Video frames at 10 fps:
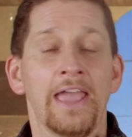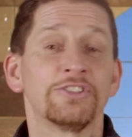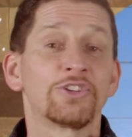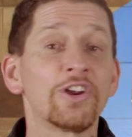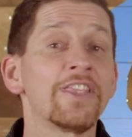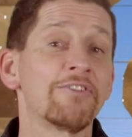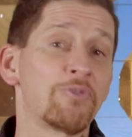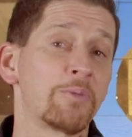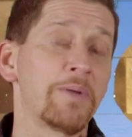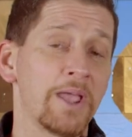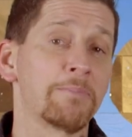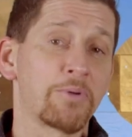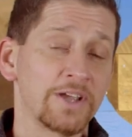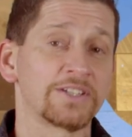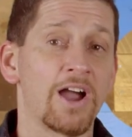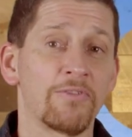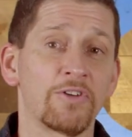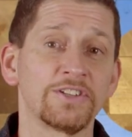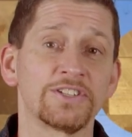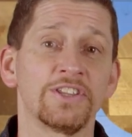And during that 4 p.m. press
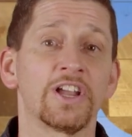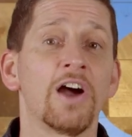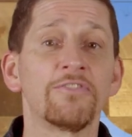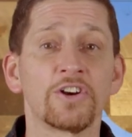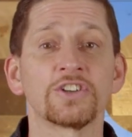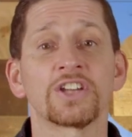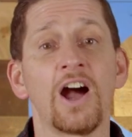conference, the governor's